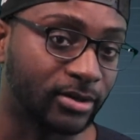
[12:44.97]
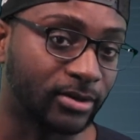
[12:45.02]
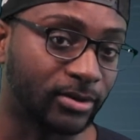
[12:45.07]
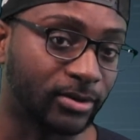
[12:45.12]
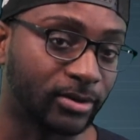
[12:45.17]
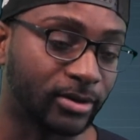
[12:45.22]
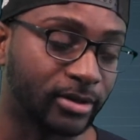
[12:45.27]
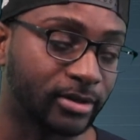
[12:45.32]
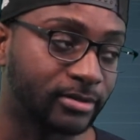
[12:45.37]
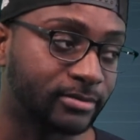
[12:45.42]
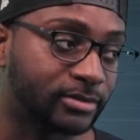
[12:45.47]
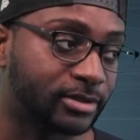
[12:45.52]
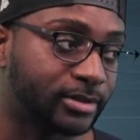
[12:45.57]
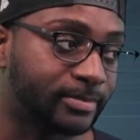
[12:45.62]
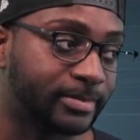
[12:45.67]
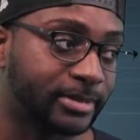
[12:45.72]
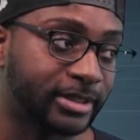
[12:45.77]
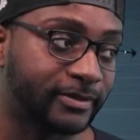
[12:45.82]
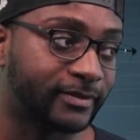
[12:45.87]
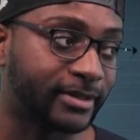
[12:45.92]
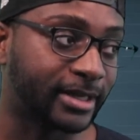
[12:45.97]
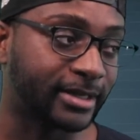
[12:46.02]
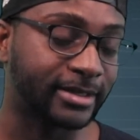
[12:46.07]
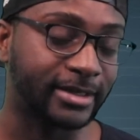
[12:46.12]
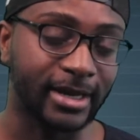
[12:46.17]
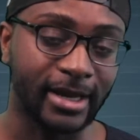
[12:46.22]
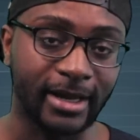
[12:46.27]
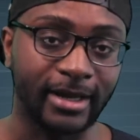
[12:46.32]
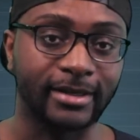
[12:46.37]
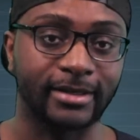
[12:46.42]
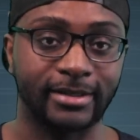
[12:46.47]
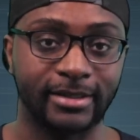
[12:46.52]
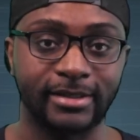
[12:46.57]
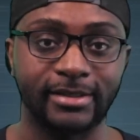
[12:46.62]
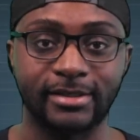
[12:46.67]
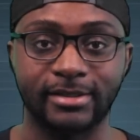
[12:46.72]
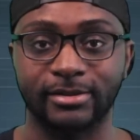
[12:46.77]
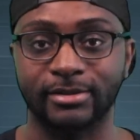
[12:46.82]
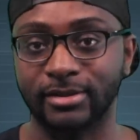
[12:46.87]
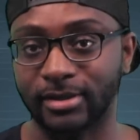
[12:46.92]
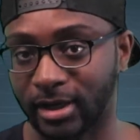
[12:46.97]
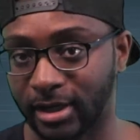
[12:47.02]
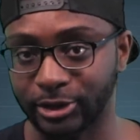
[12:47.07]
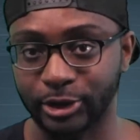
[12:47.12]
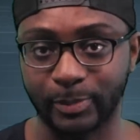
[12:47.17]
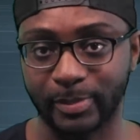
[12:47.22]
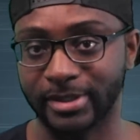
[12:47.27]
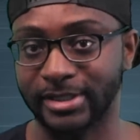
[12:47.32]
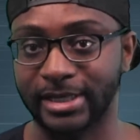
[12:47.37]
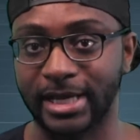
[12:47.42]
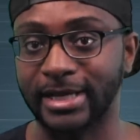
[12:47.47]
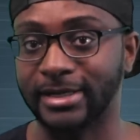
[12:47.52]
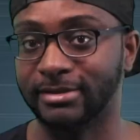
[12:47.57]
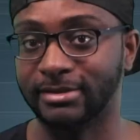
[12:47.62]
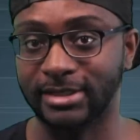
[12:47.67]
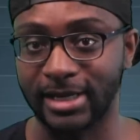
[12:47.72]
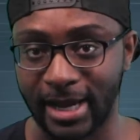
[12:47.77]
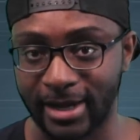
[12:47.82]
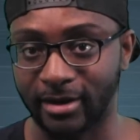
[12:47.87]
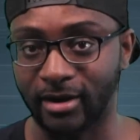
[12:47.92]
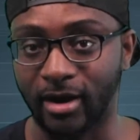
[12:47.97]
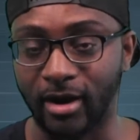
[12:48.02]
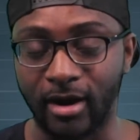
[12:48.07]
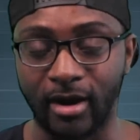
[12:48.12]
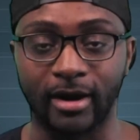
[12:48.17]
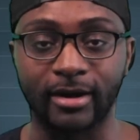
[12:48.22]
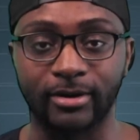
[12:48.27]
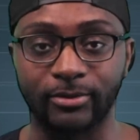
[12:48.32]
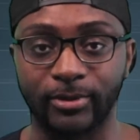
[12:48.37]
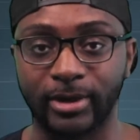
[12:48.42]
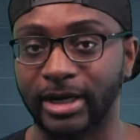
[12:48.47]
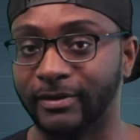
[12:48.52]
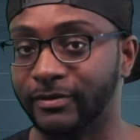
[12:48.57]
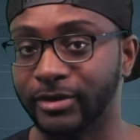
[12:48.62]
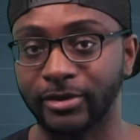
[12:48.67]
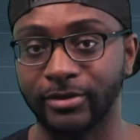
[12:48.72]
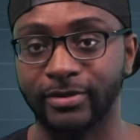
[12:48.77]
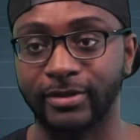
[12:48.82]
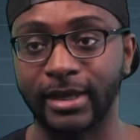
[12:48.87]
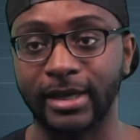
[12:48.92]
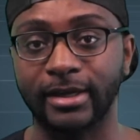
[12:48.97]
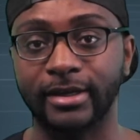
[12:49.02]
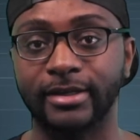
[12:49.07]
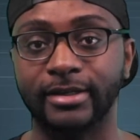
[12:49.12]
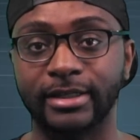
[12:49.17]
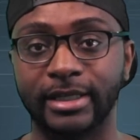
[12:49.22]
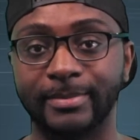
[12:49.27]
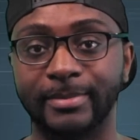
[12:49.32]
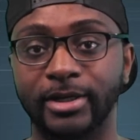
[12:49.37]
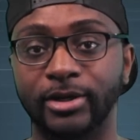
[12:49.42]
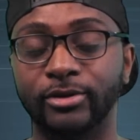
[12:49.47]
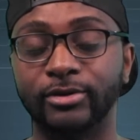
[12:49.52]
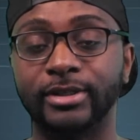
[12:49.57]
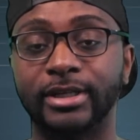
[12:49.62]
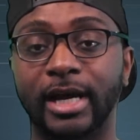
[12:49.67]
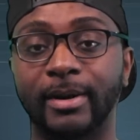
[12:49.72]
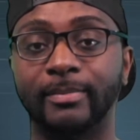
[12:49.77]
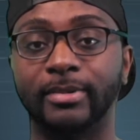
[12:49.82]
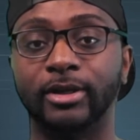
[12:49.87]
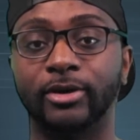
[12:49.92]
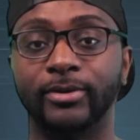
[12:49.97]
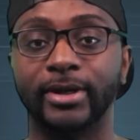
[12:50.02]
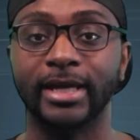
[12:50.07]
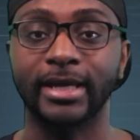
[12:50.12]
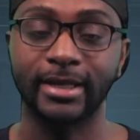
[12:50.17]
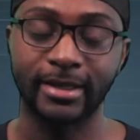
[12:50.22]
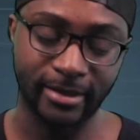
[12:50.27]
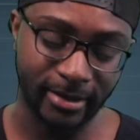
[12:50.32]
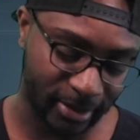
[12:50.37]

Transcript: Or do you believe that, yeah, he's 100% dead on? Whatever you think, let me know down below in